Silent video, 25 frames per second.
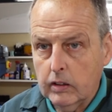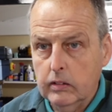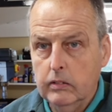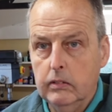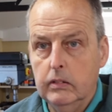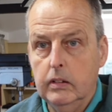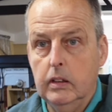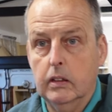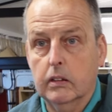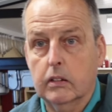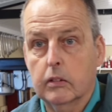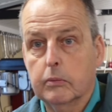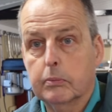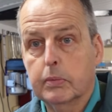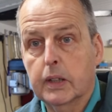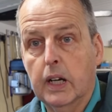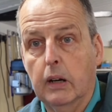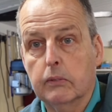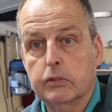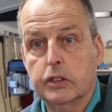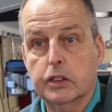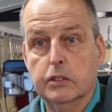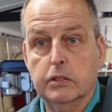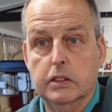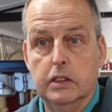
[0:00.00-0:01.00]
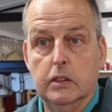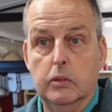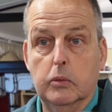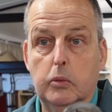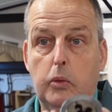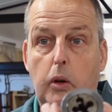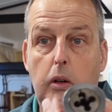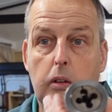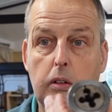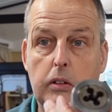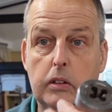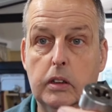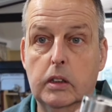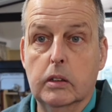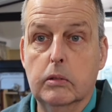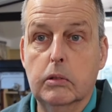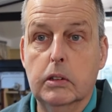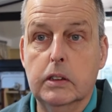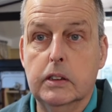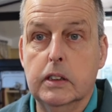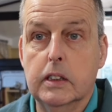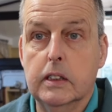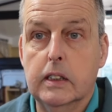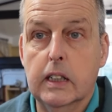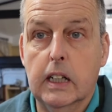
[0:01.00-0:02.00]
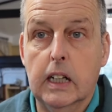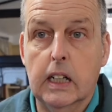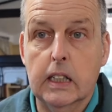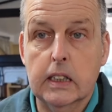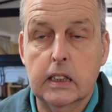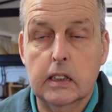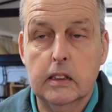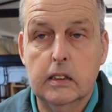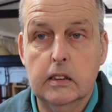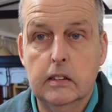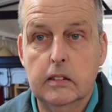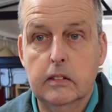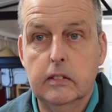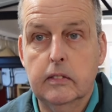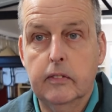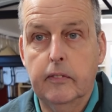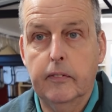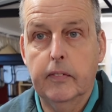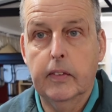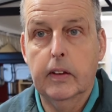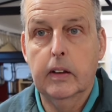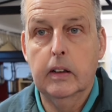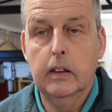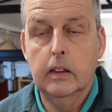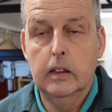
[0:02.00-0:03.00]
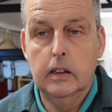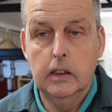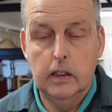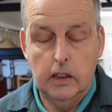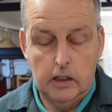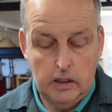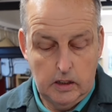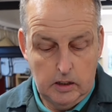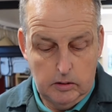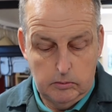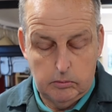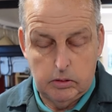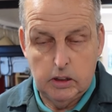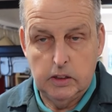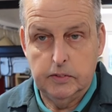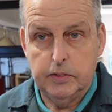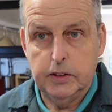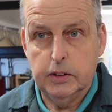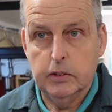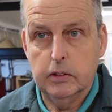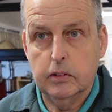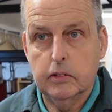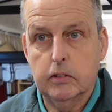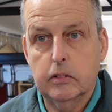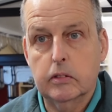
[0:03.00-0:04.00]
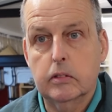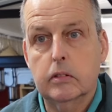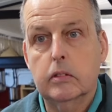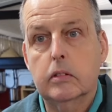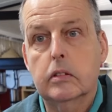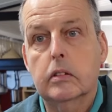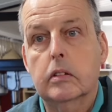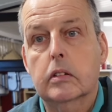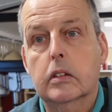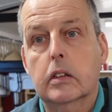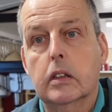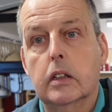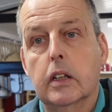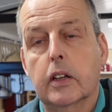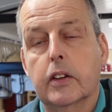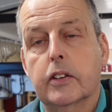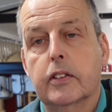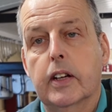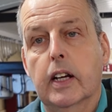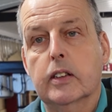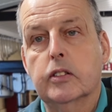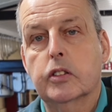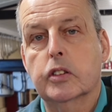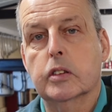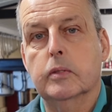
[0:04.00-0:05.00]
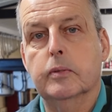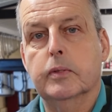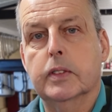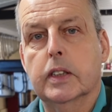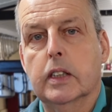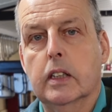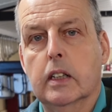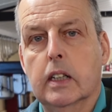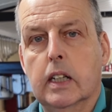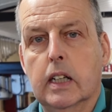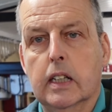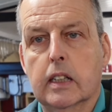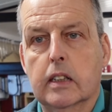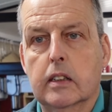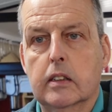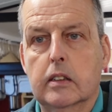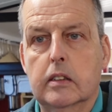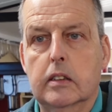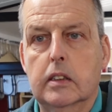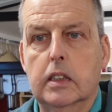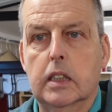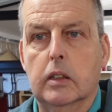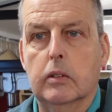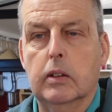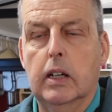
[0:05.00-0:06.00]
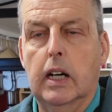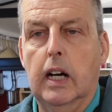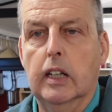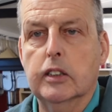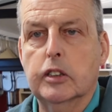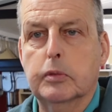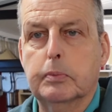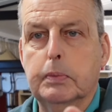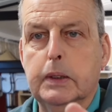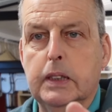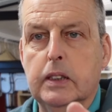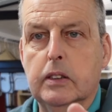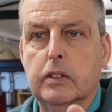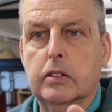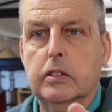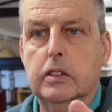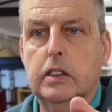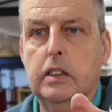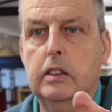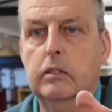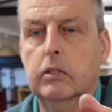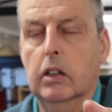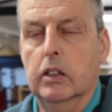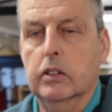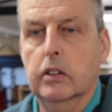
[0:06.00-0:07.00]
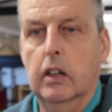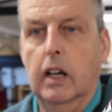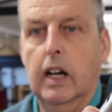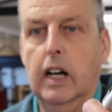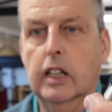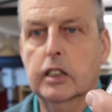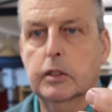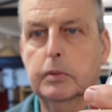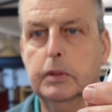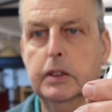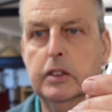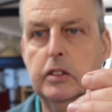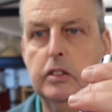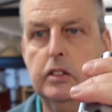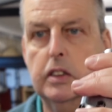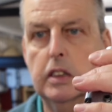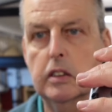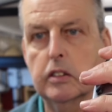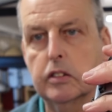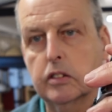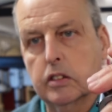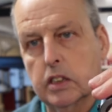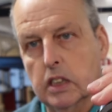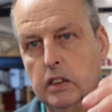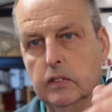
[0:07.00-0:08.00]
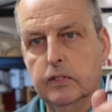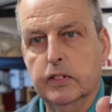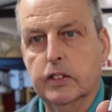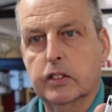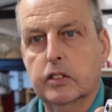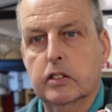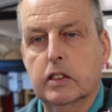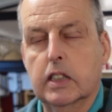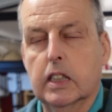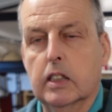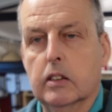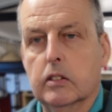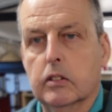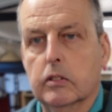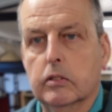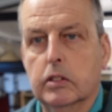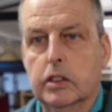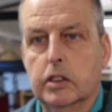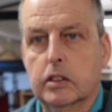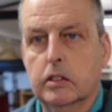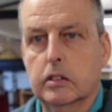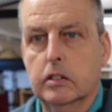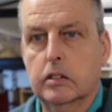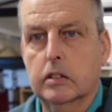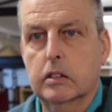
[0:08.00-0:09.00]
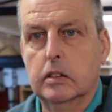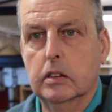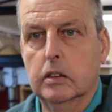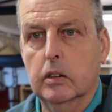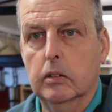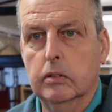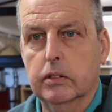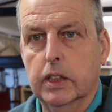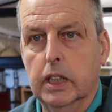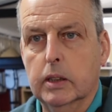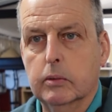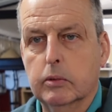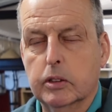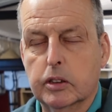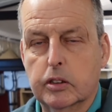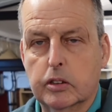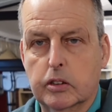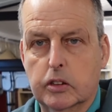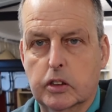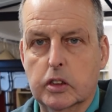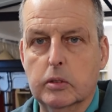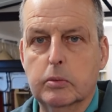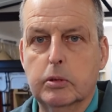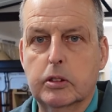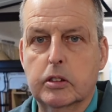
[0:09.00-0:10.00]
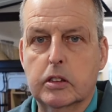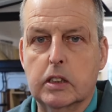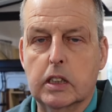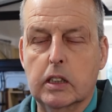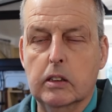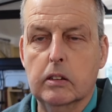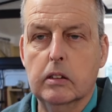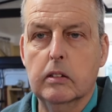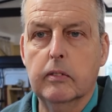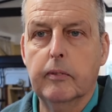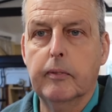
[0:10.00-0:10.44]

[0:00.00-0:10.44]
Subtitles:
you could perhaps do it in one go with your die. But if you're going to thread something like, you know, high-speed, well, not high-speed steel, silver steel, which is the old name was stub steel,